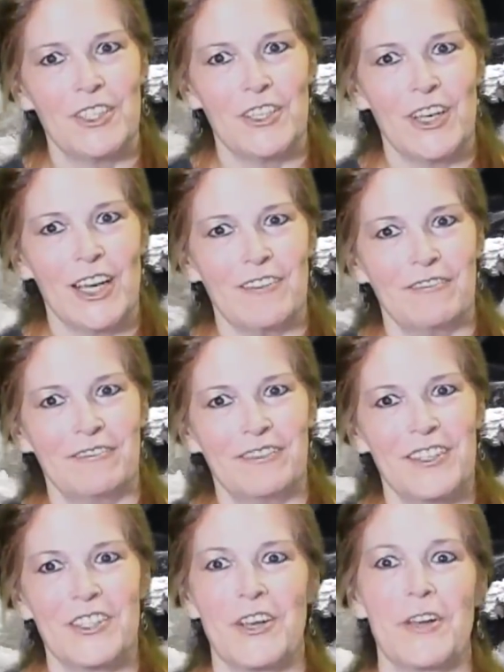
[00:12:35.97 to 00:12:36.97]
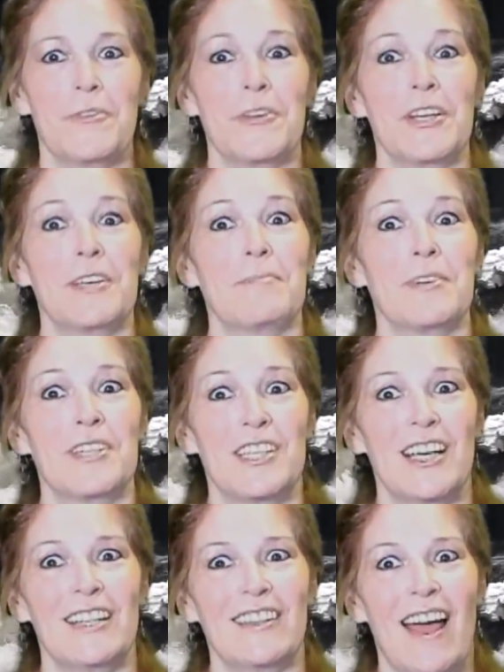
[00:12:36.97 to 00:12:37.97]
to you. So I really
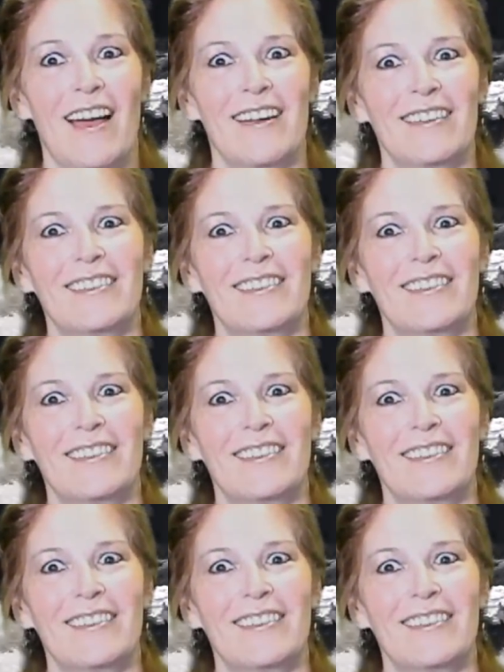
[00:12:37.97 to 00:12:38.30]
appreciate that.